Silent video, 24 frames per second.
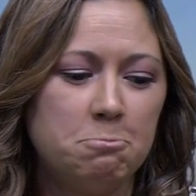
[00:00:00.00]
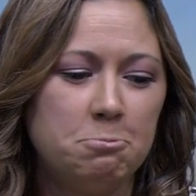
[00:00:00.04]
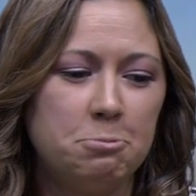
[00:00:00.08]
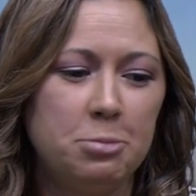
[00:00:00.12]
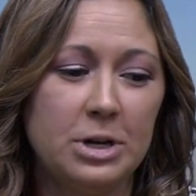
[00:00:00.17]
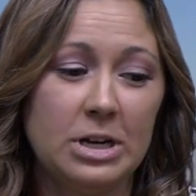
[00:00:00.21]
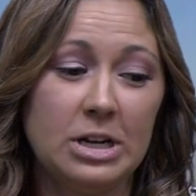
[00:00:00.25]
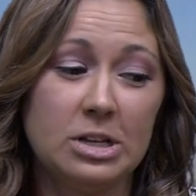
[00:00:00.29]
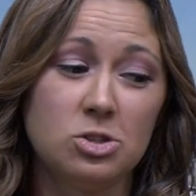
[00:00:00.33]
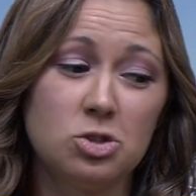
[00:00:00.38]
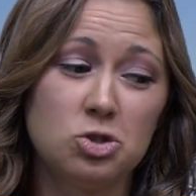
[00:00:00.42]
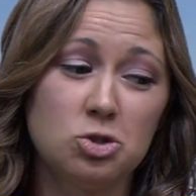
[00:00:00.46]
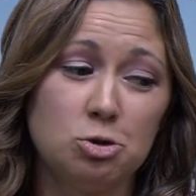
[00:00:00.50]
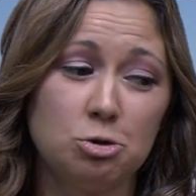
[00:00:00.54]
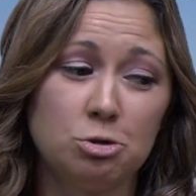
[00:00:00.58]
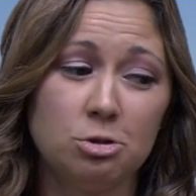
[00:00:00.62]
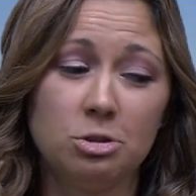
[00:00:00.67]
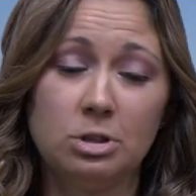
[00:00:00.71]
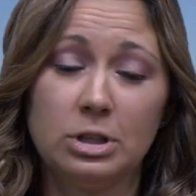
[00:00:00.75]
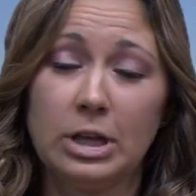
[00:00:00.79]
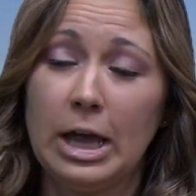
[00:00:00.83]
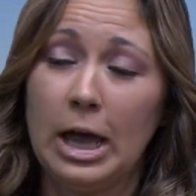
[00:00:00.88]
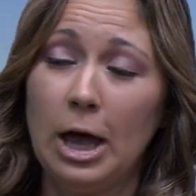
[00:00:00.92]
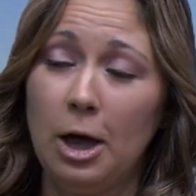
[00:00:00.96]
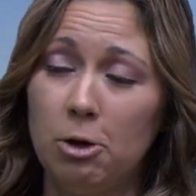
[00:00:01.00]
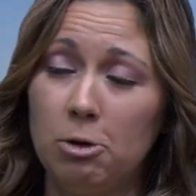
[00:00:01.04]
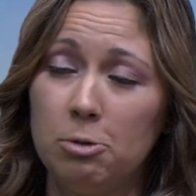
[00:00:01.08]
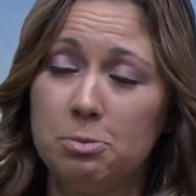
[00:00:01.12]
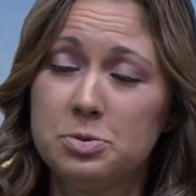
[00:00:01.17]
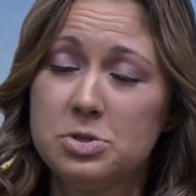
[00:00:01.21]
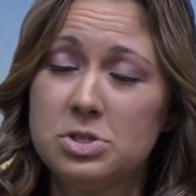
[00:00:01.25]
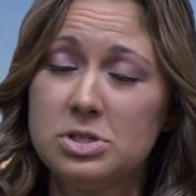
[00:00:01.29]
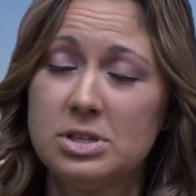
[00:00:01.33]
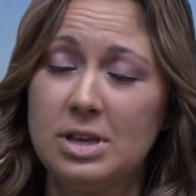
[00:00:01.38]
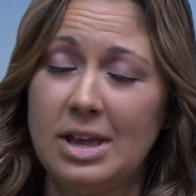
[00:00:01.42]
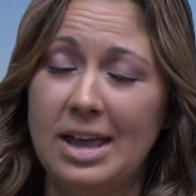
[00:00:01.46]
But it certainly
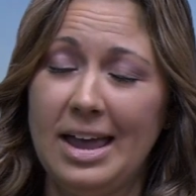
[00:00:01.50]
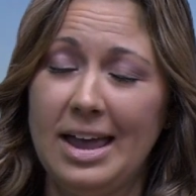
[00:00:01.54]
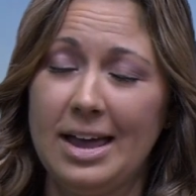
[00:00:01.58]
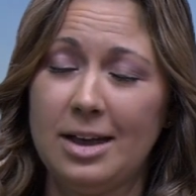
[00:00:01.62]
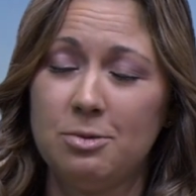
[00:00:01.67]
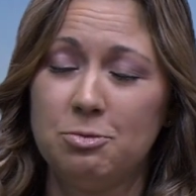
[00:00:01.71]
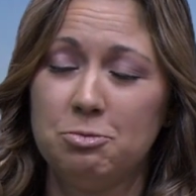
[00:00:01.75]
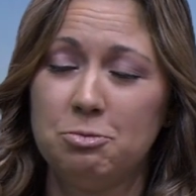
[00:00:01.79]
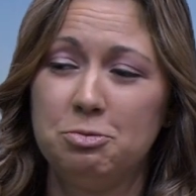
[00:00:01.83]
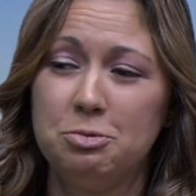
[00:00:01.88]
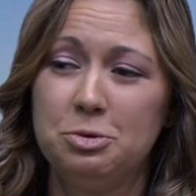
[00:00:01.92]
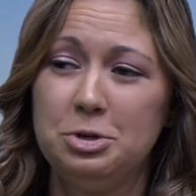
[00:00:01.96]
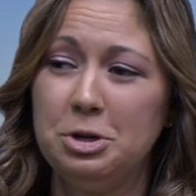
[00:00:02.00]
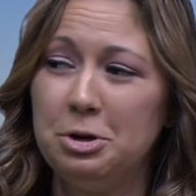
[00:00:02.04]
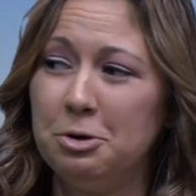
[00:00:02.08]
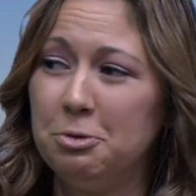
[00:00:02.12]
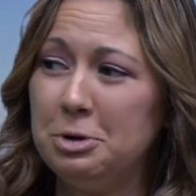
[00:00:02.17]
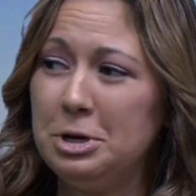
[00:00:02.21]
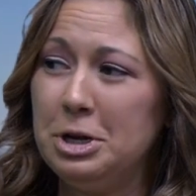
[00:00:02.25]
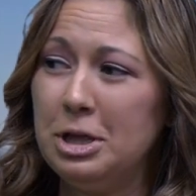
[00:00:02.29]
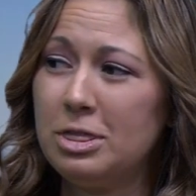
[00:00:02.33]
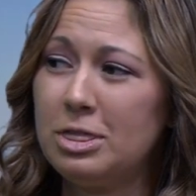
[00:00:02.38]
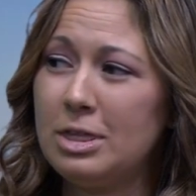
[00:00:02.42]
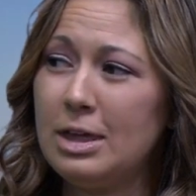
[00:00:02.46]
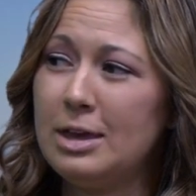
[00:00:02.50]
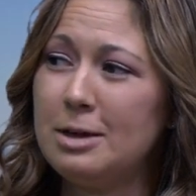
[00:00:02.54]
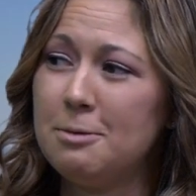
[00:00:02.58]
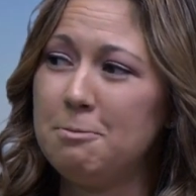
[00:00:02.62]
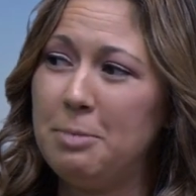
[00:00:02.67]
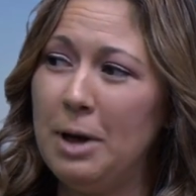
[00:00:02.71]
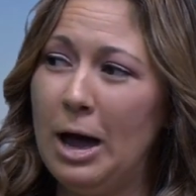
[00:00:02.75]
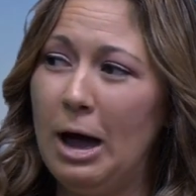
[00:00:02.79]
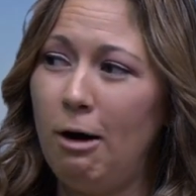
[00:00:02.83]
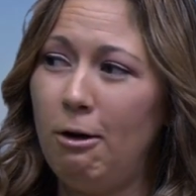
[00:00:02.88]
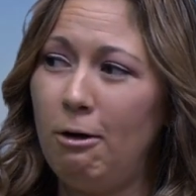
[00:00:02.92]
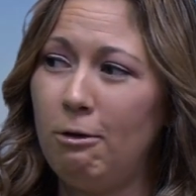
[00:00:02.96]
helps. And, when you think
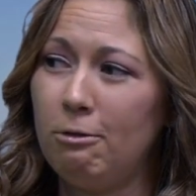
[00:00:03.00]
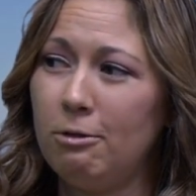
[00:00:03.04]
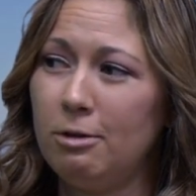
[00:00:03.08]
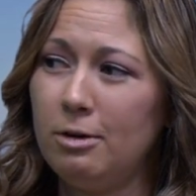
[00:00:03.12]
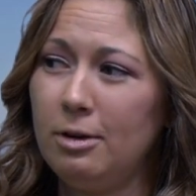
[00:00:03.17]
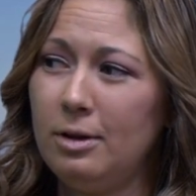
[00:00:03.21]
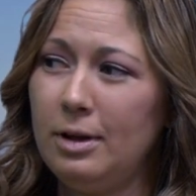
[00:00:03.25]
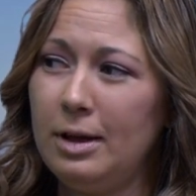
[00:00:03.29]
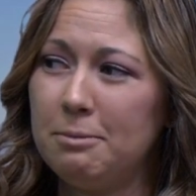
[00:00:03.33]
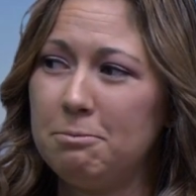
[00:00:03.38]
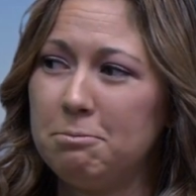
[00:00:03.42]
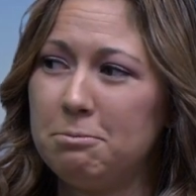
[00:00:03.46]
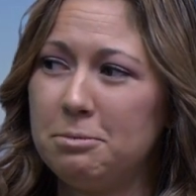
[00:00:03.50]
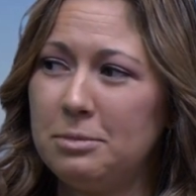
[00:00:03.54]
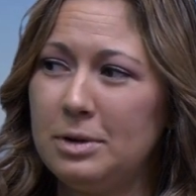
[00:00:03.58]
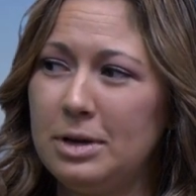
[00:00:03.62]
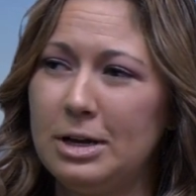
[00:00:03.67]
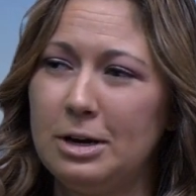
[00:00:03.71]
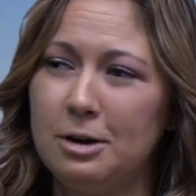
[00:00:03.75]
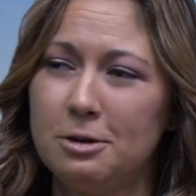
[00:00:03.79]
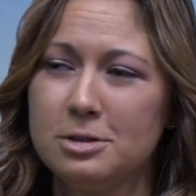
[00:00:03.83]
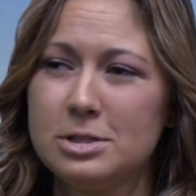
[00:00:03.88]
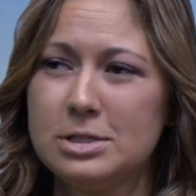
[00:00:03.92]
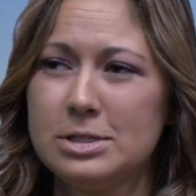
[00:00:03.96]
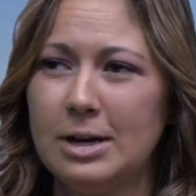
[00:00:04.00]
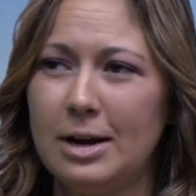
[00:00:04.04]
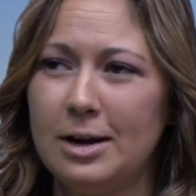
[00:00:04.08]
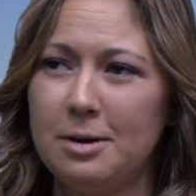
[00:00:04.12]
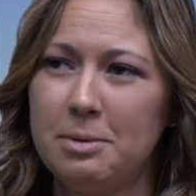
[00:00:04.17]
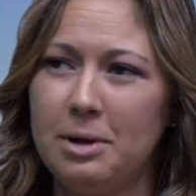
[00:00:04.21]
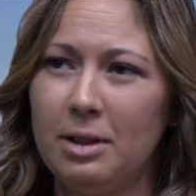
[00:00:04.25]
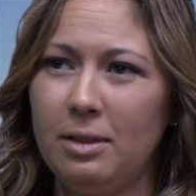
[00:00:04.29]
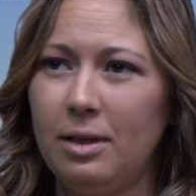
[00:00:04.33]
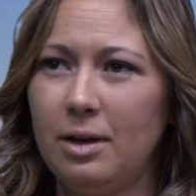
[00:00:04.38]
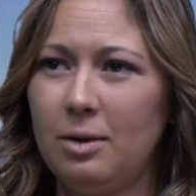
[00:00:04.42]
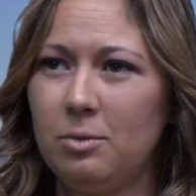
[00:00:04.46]
about, it's not
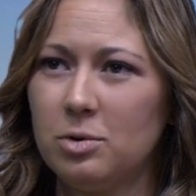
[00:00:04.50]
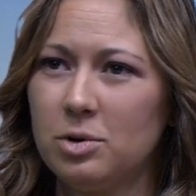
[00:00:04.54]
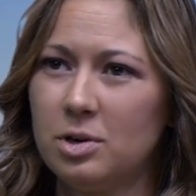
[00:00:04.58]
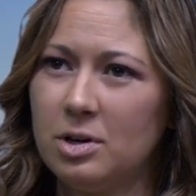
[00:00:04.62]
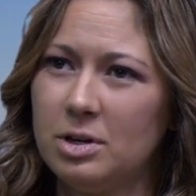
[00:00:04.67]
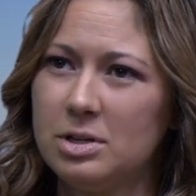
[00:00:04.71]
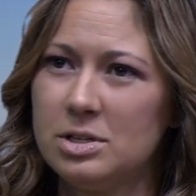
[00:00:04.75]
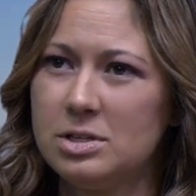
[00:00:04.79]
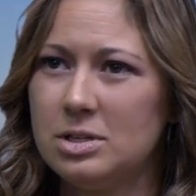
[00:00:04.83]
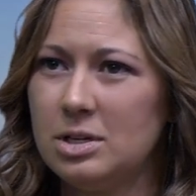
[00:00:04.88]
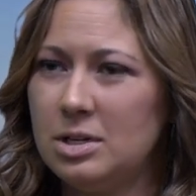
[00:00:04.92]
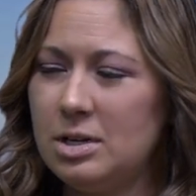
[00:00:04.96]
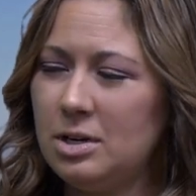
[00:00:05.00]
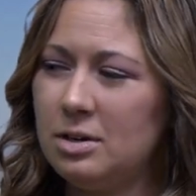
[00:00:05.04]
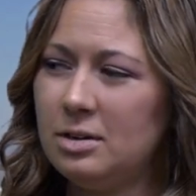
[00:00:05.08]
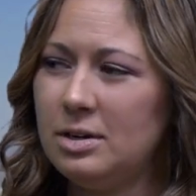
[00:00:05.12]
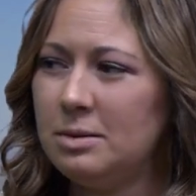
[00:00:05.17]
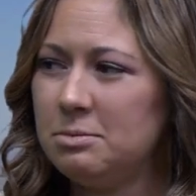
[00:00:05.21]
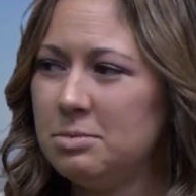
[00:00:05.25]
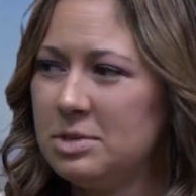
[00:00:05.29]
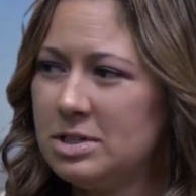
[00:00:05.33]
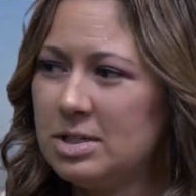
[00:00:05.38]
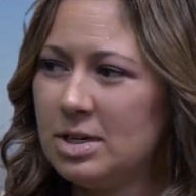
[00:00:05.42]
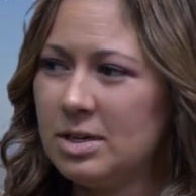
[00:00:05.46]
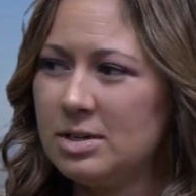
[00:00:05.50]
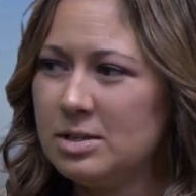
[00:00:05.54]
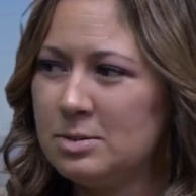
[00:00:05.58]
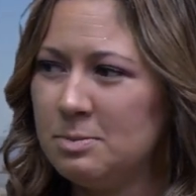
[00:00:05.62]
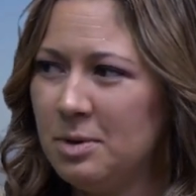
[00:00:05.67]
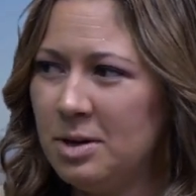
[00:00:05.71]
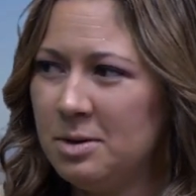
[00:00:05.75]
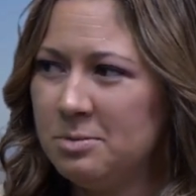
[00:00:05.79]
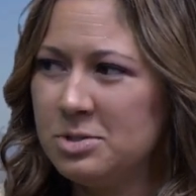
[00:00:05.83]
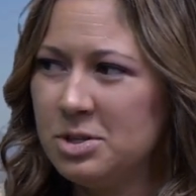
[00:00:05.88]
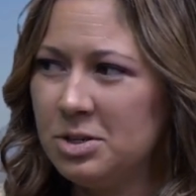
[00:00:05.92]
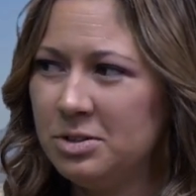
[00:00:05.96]
about like, we're going to sit here and hypnotize
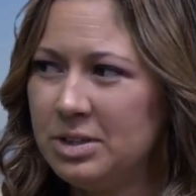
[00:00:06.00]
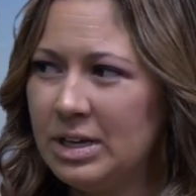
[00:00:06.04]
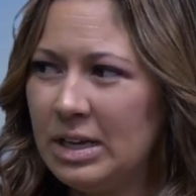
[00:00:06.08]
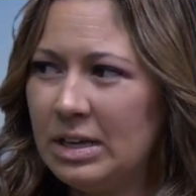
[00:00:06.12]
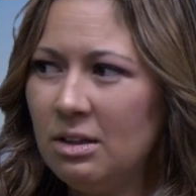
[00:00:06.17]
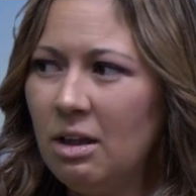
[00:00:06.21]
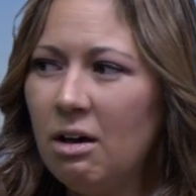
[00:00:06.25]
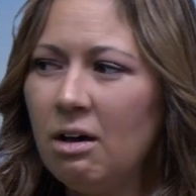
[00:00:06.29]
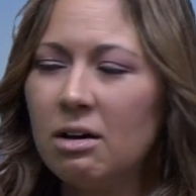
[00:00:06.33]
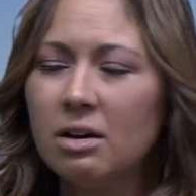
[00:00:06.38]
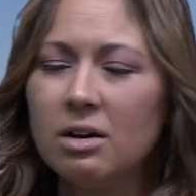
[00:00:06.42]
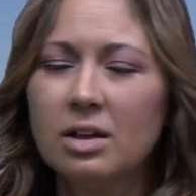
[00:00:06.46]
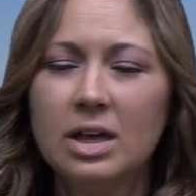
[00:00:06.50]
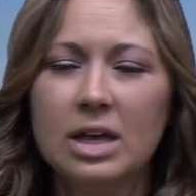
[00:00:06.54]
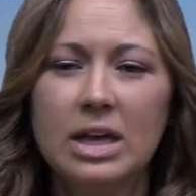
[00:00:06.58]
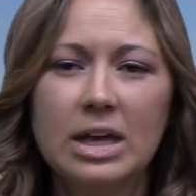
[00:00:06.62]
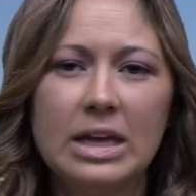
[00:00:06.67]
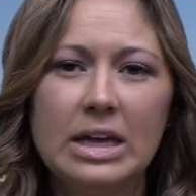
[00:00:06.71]
moms all day long.